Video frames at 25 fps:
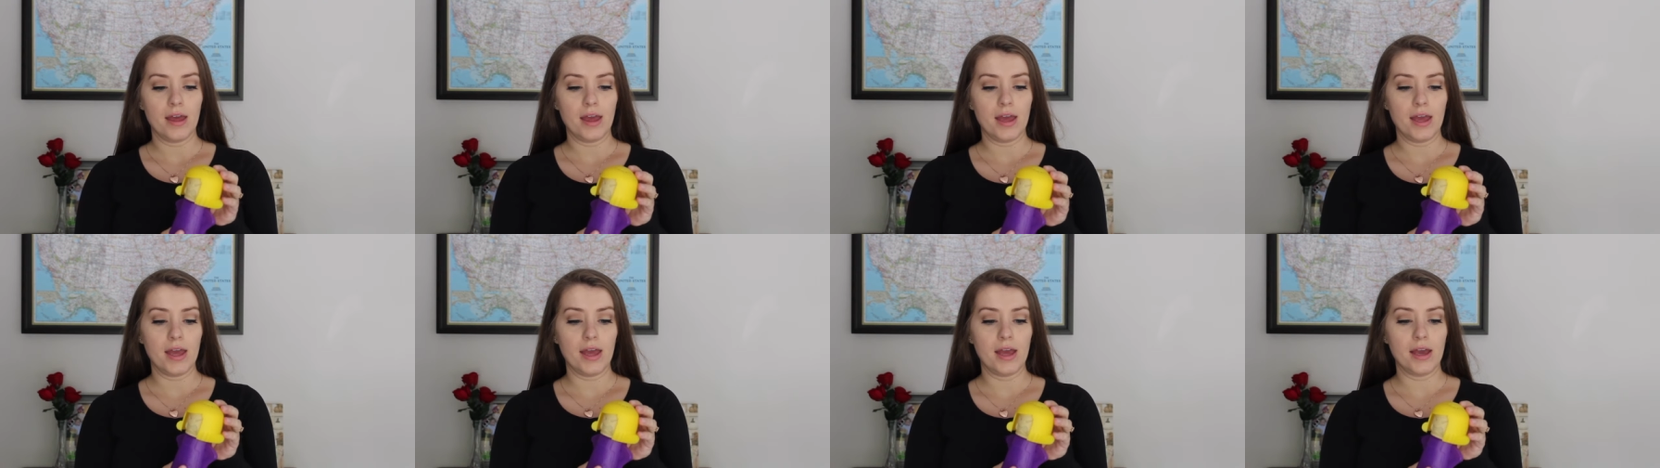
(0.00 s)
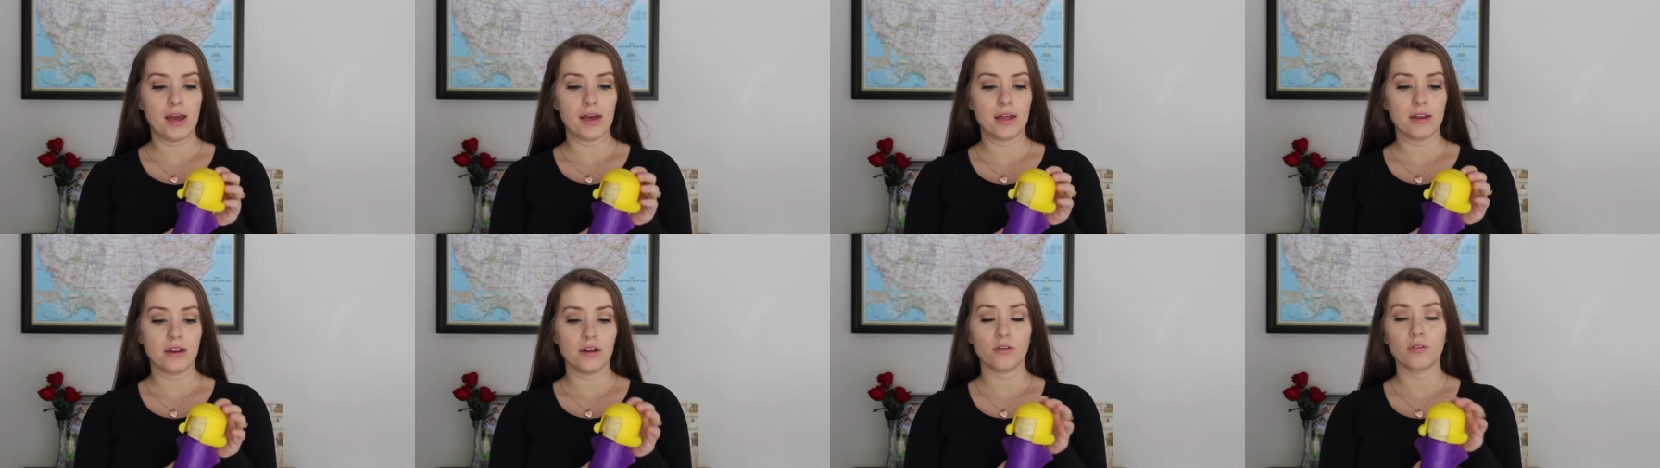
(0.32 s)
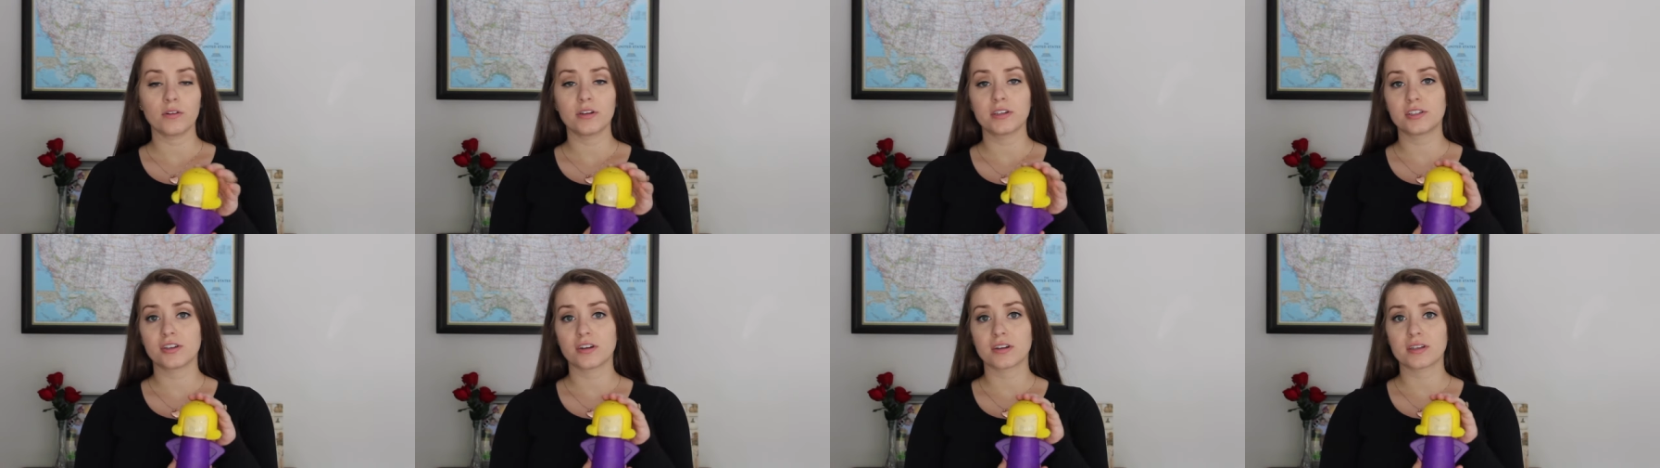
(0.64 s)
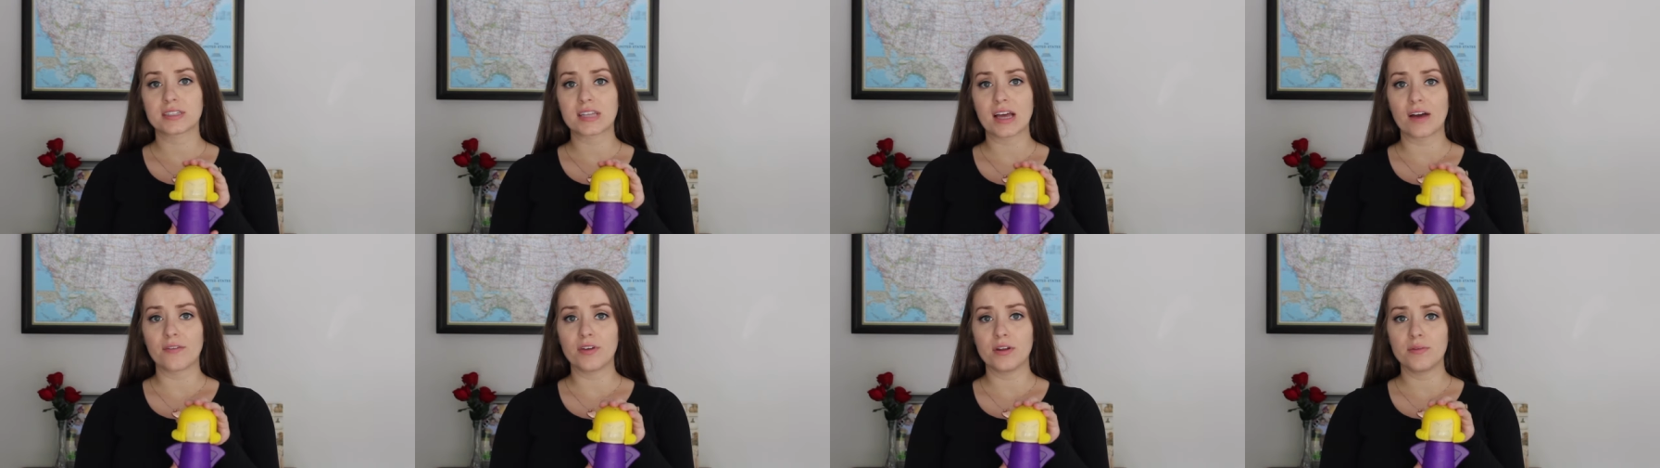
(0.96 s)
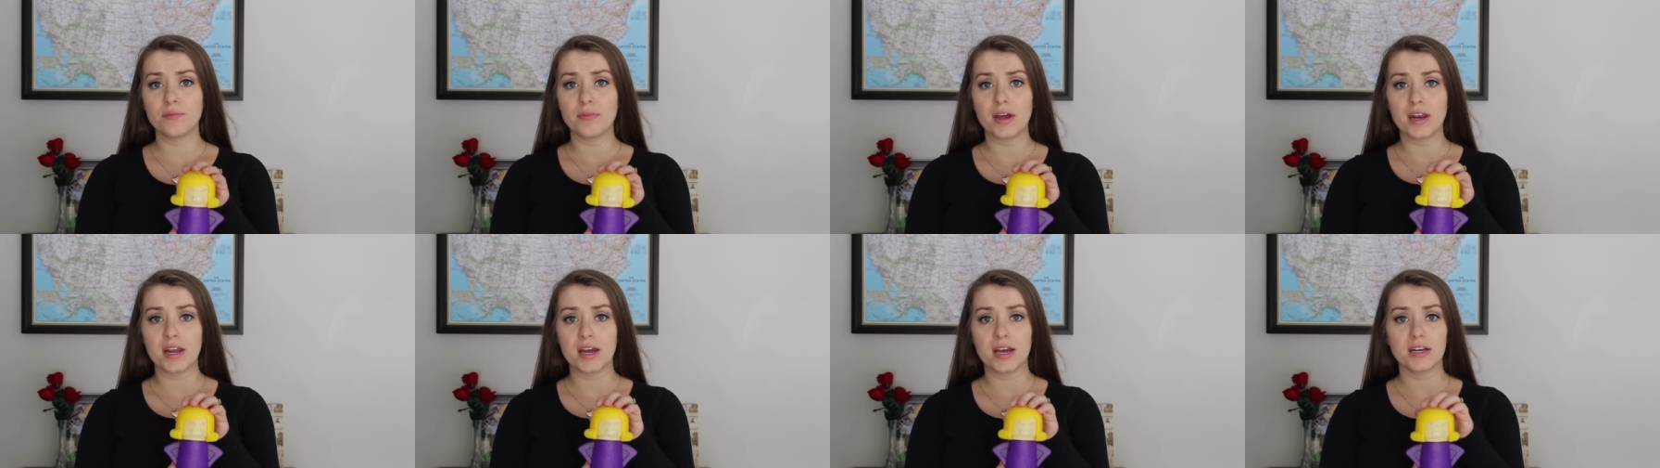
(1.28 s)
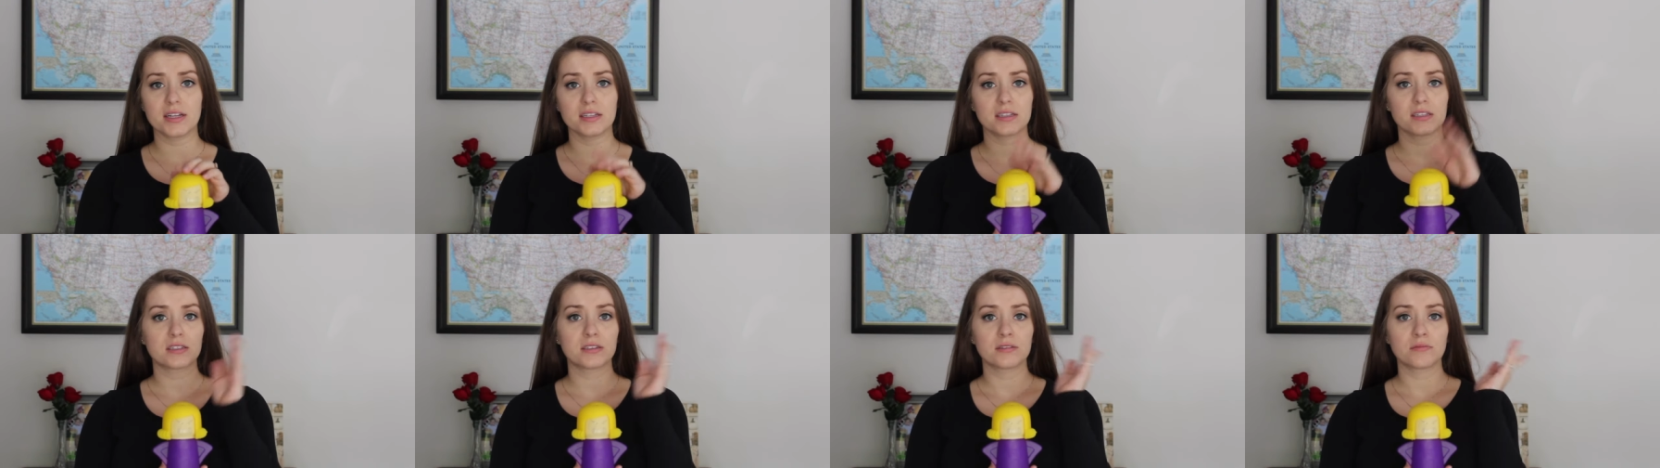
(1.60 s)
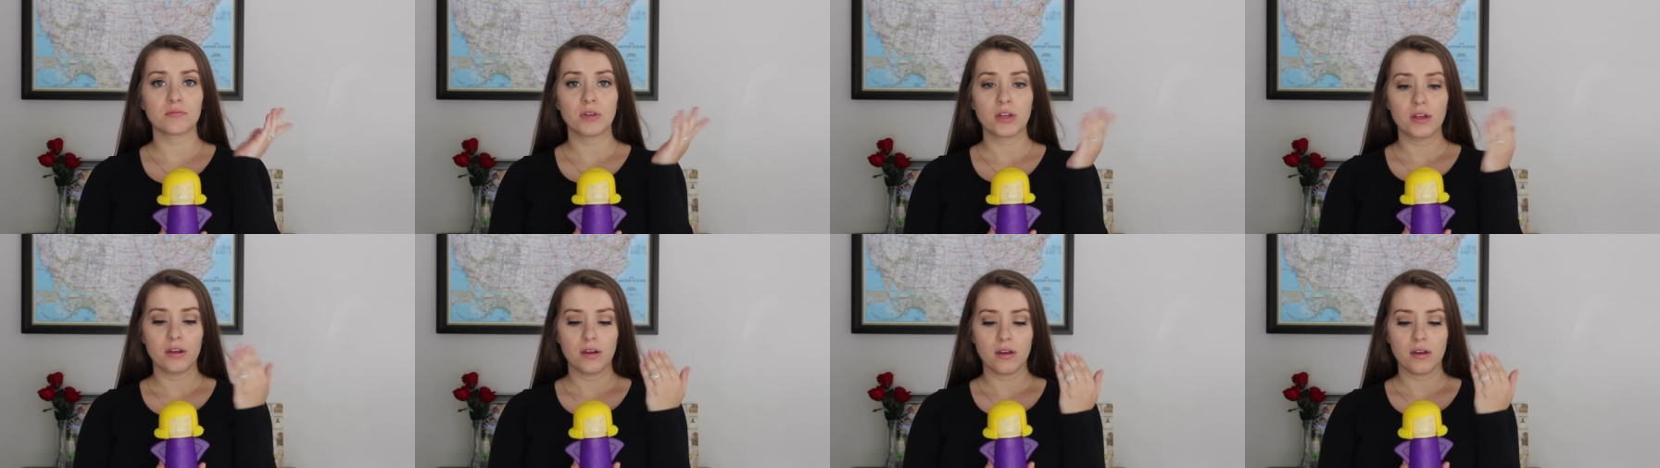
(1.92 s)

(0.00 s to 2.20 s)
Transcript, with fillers: And it only took seven minutes.